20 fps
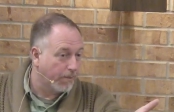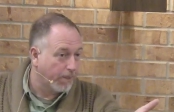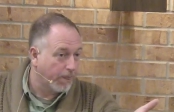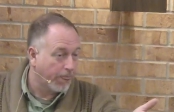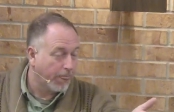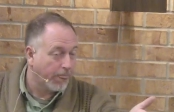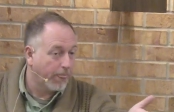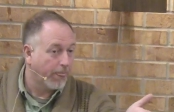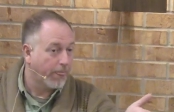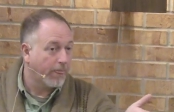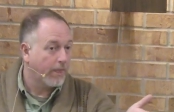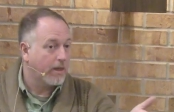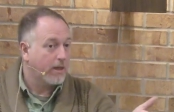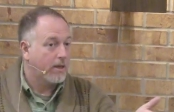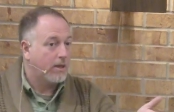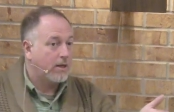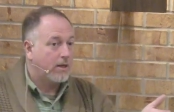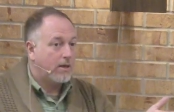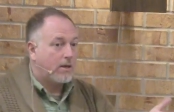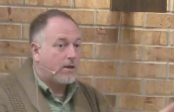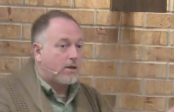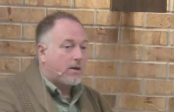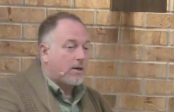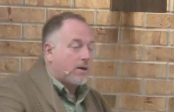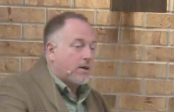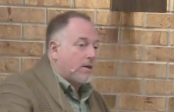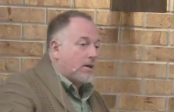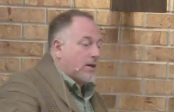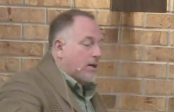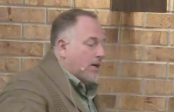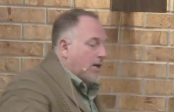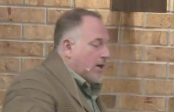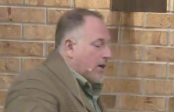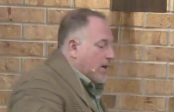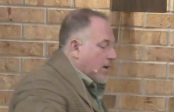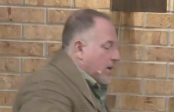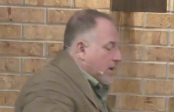No one is speaking in this clip.